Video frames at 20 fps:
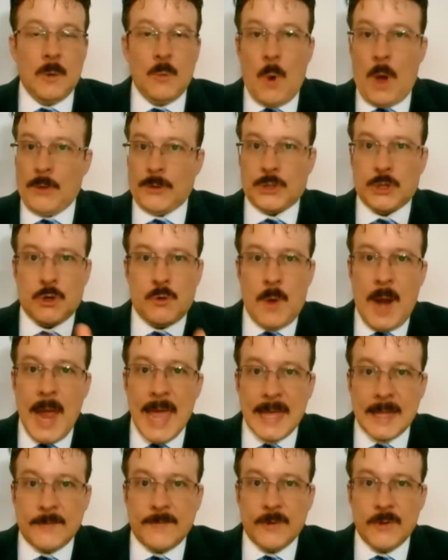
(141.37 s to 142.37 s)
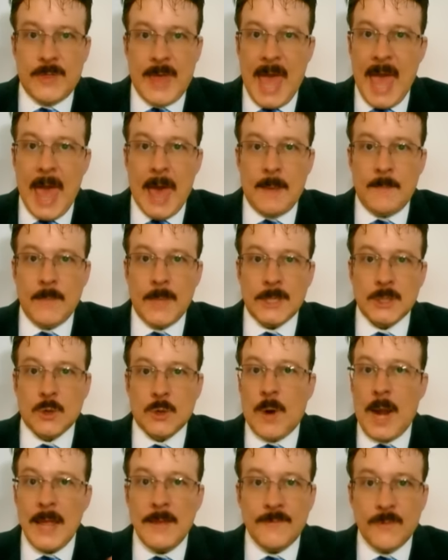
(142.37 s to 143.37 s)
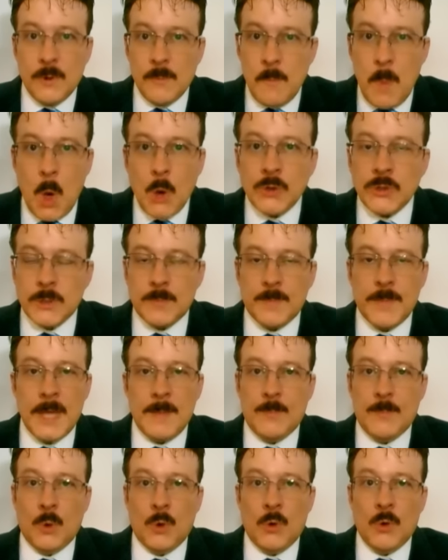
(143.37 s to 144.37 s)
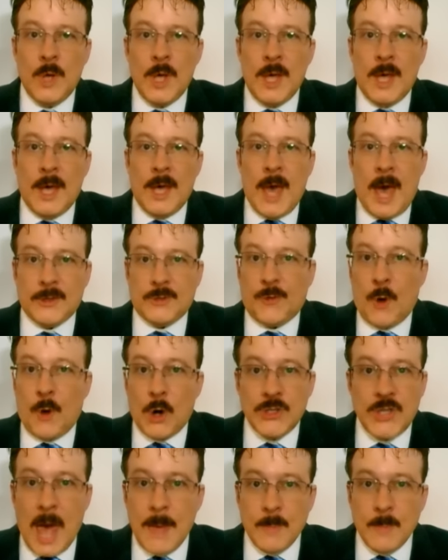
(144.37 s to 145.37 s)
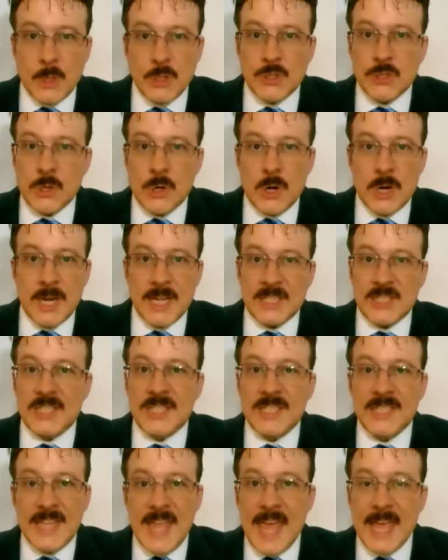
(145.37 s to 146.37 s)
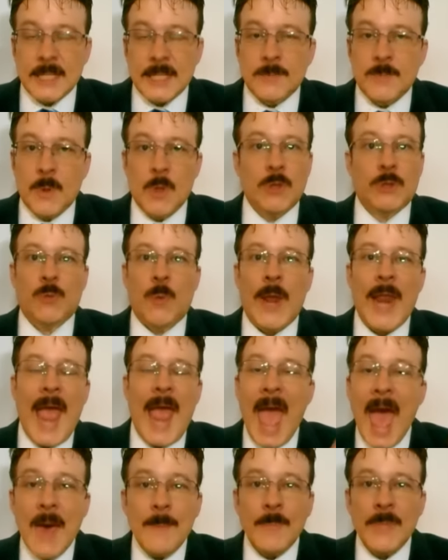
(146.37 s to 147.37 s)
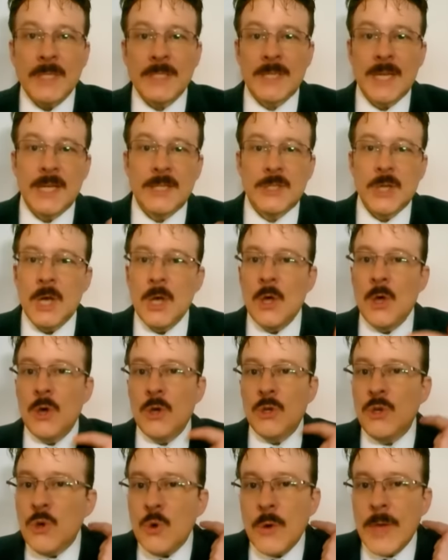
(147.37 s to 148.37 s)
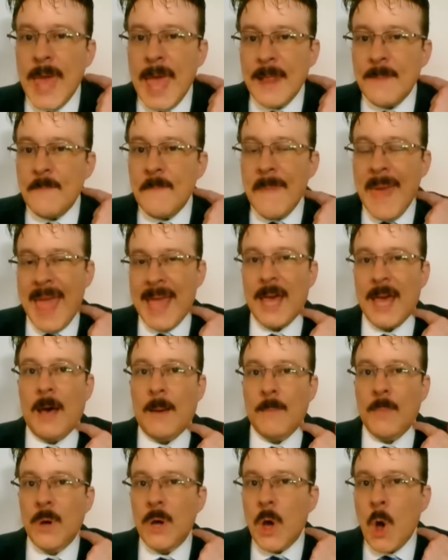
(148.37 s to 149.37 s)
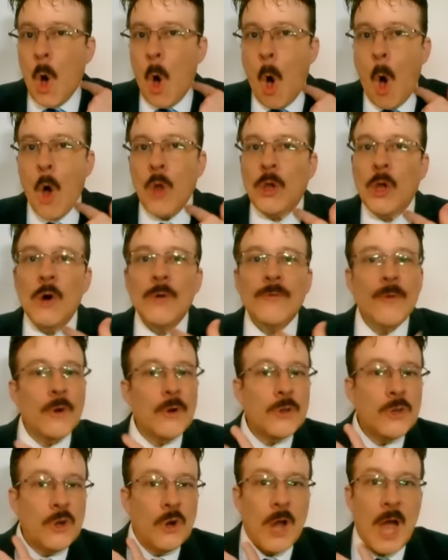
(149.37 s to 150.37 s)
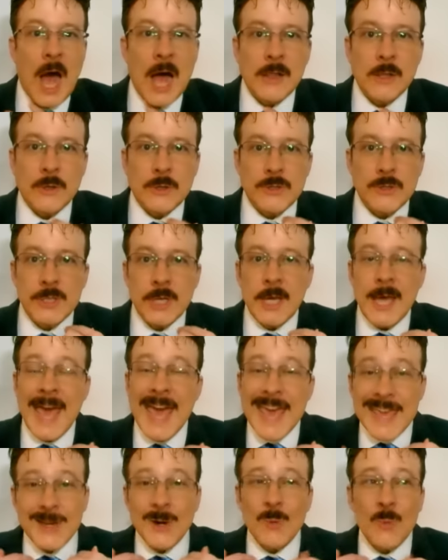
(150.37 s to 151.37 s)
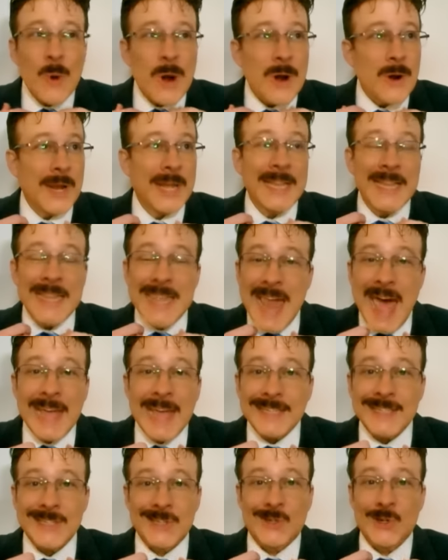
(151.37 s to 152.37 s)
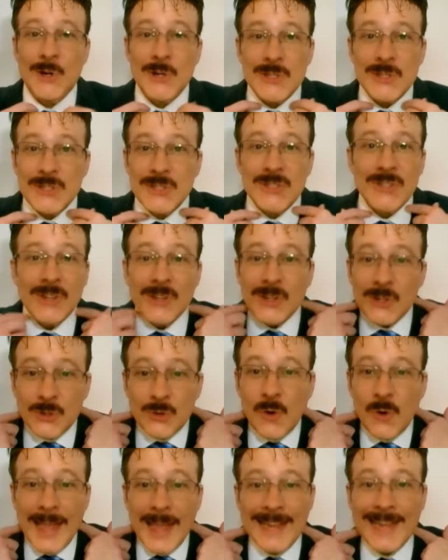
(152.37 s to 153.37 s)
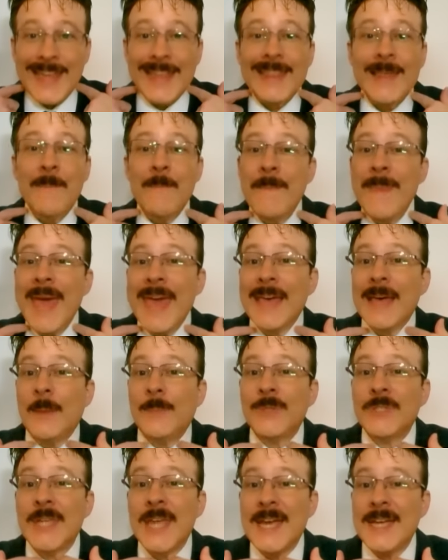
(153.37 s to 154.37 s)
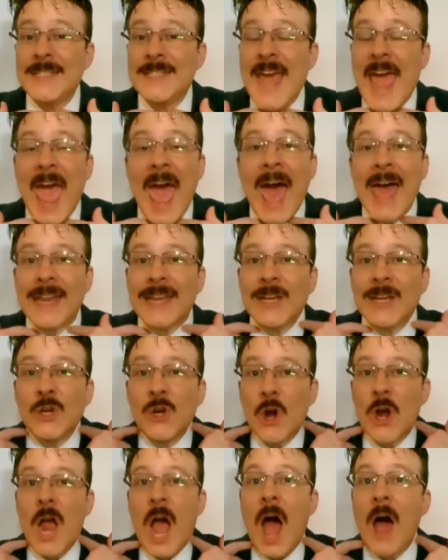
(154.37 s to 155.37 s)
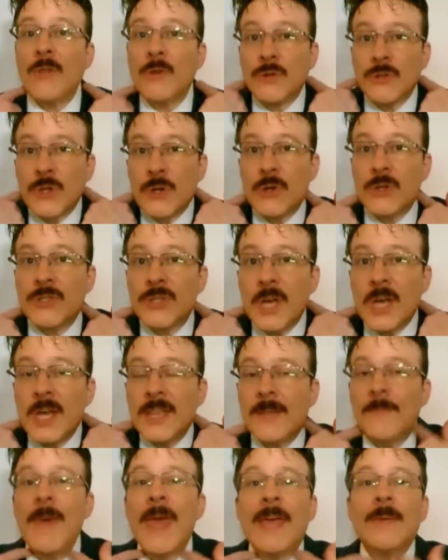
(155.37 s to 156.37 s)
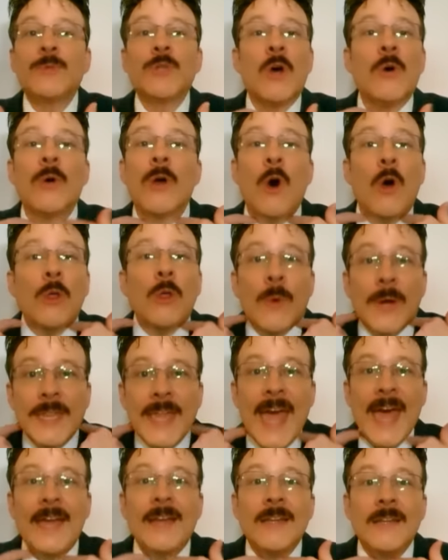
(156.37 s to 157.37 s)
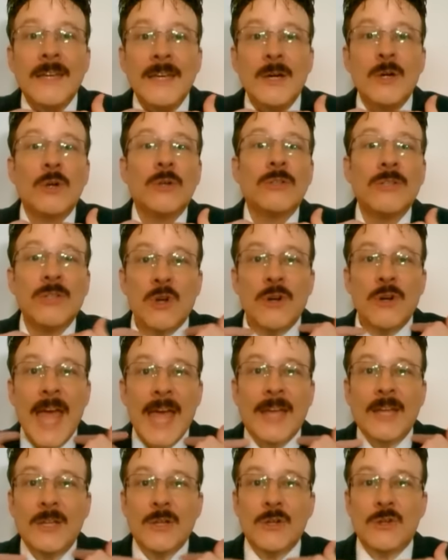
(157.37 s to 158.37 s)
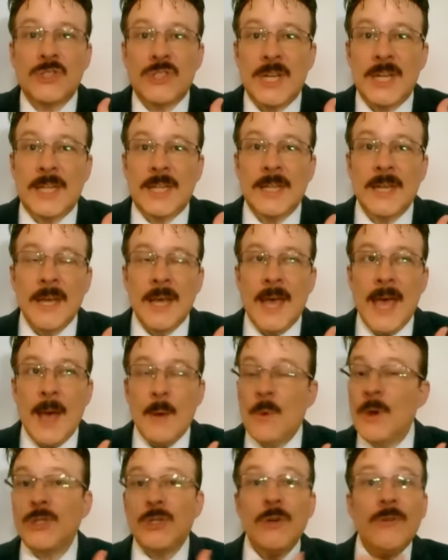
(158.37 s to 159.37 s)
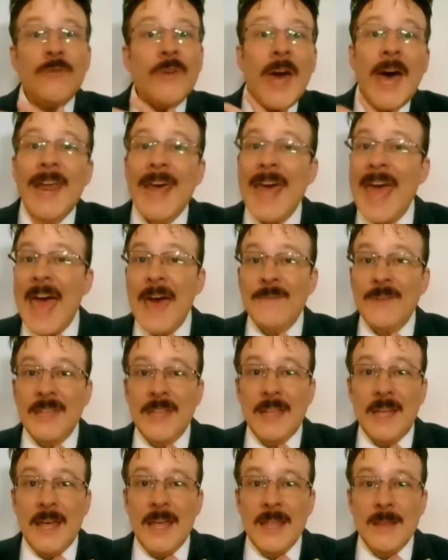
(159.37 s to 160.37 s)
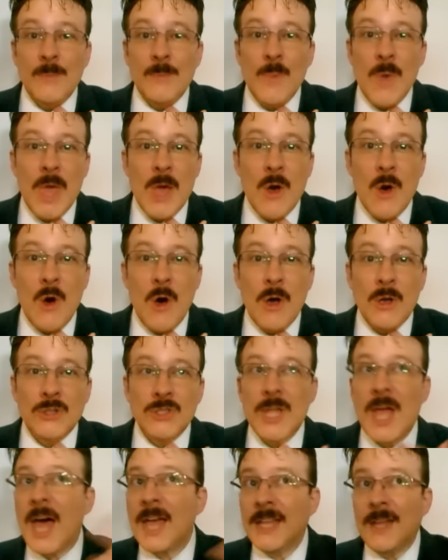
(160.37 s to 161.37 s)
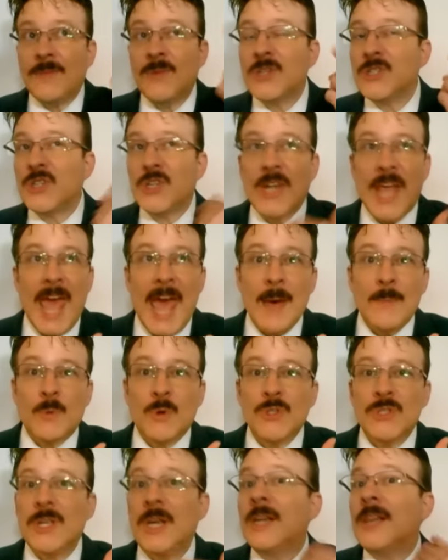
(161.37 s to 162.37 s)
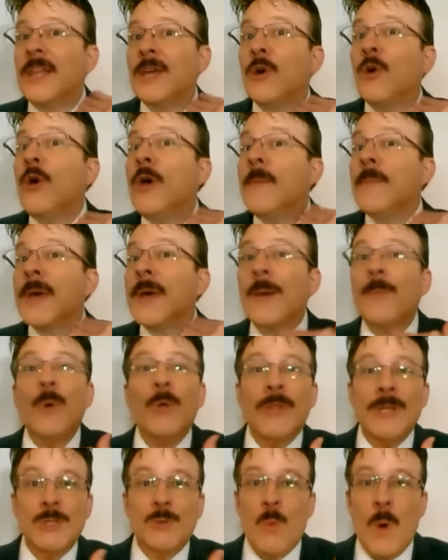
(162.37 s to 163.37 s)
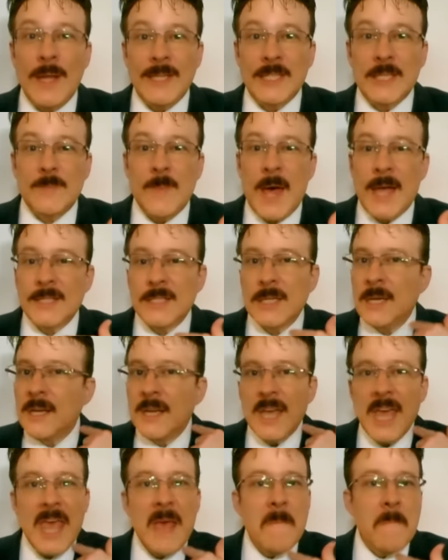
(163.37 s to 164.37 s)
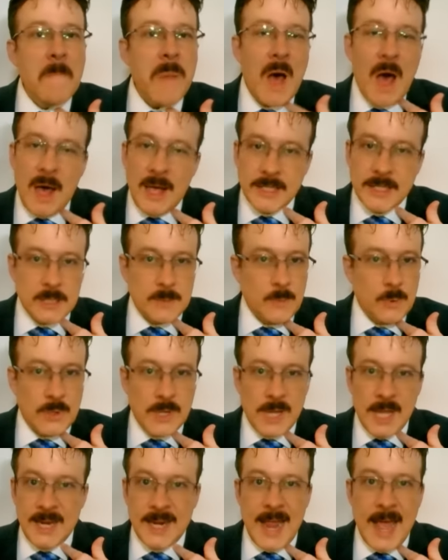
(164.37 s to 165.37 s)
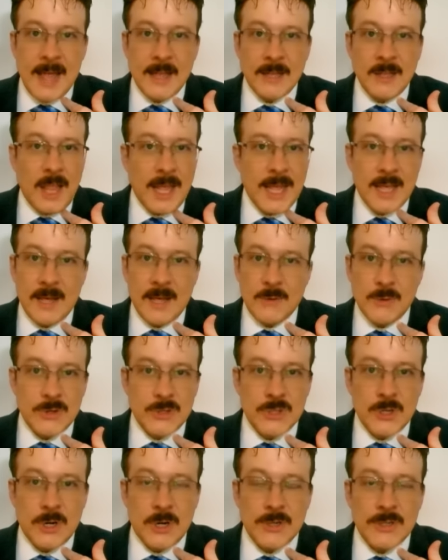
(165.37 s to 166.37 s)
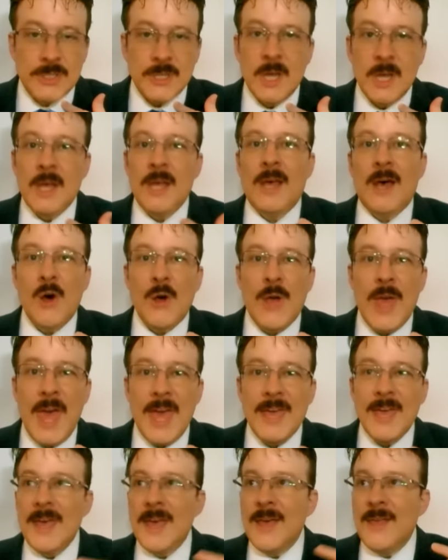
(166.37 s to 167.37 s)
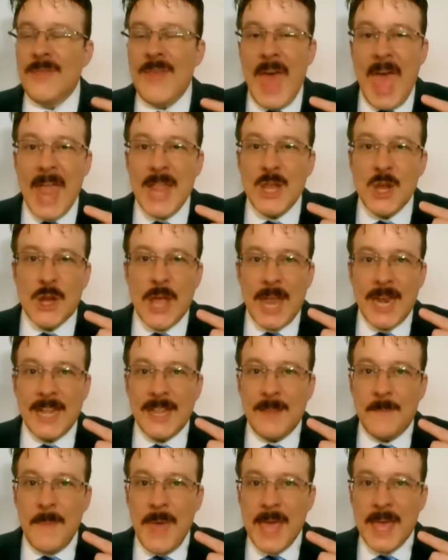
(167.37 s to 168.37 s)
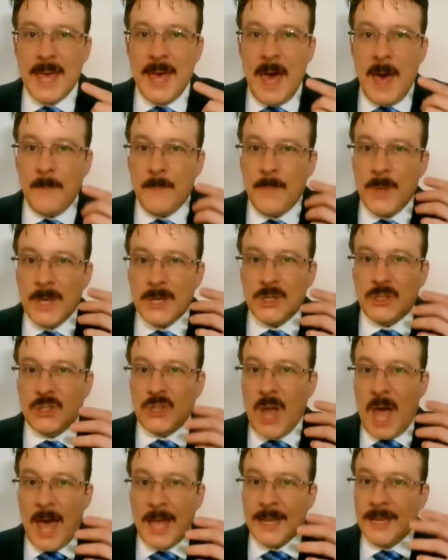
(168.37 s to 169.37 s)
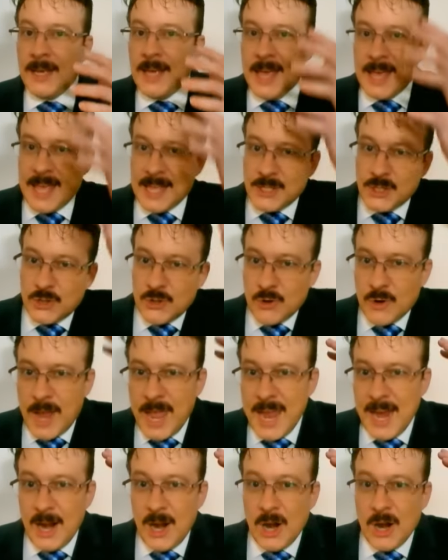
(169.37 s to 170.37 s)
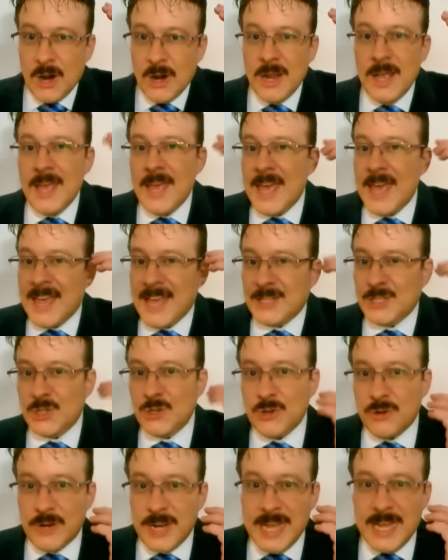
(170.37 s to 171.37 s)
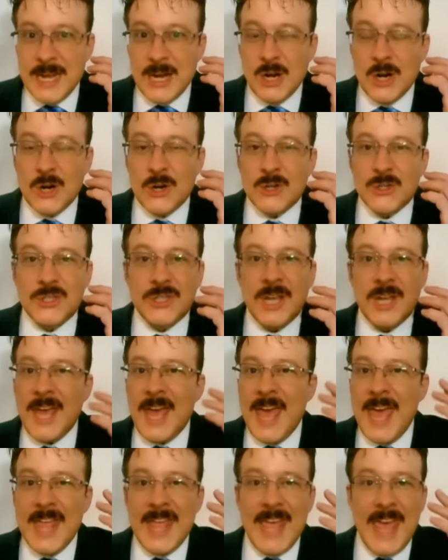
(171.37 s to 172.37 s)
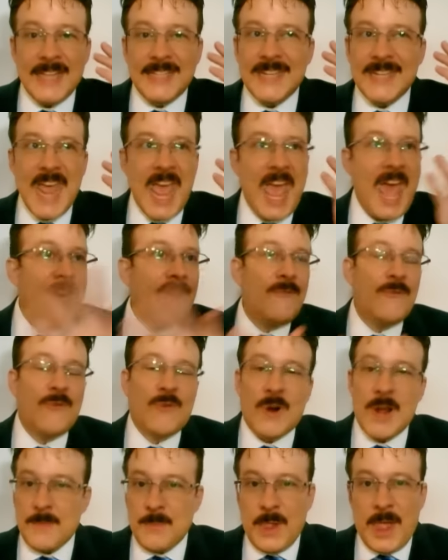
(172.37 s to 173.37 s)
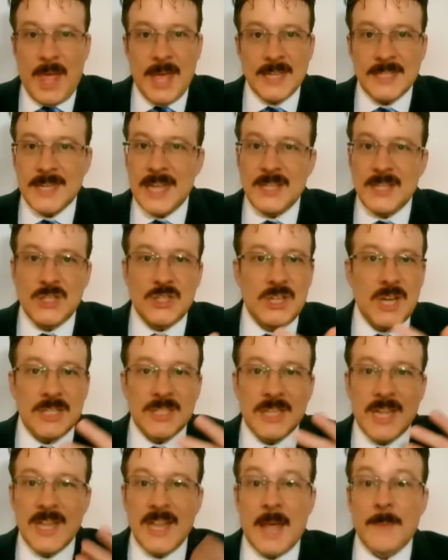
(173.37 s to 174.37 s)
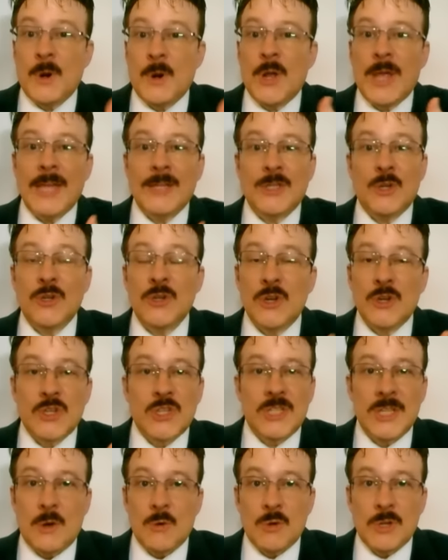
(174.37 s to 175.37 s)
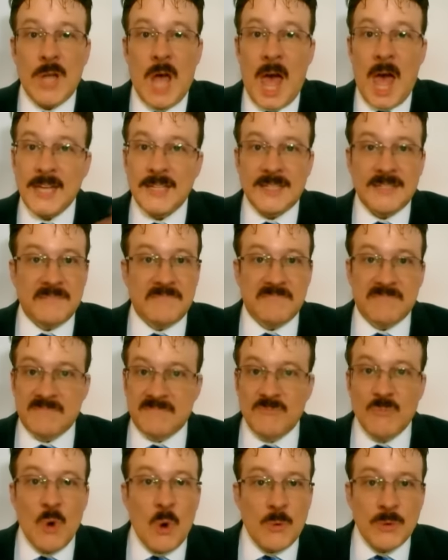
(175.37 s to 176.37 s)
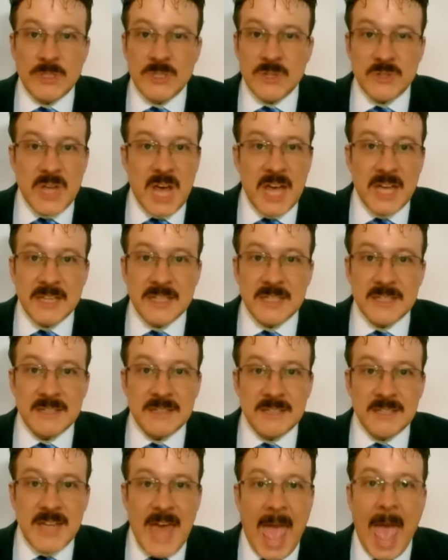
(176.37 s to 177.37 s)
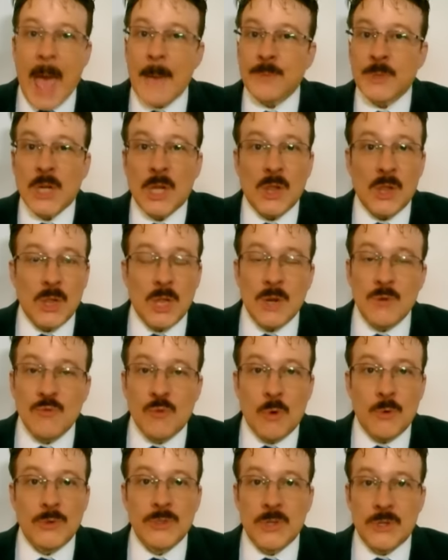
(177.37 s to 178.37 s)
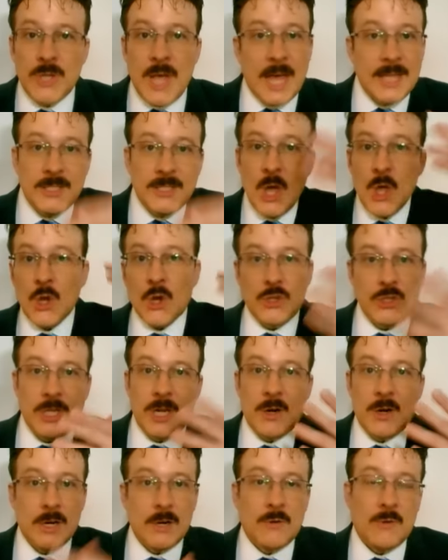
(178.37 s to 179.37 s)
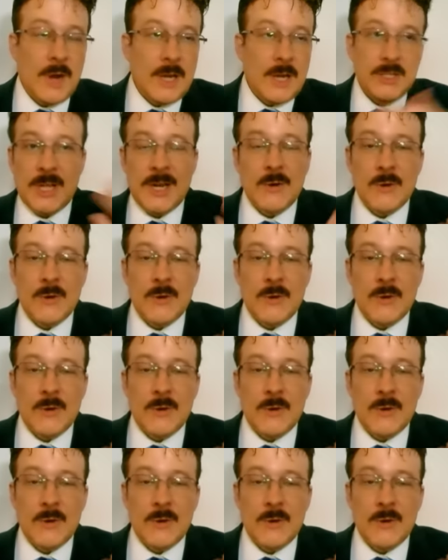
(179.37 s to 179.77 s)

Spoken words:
Well, it's great for them. It's great for most people. As far as I'm concerned, it stinks because what happens is you get makeup all over your collars. Hey, you're wearing nice shirts. Try to get the makeup stains out of your collars because the makeup's going all the way down your neck and your shin, which you've got to have it done because the high-definition camera suddenly will pick up all these white spots. Impossible to get it out in light-colored shirts, okay? Then you're getting the makeup shot. It gets in your hair. It gets in your ears. It gets every place. It's just a nightmare. It gets on your silk ties. Ruins your ties. Absolutely ruins your ties because they're in a rush.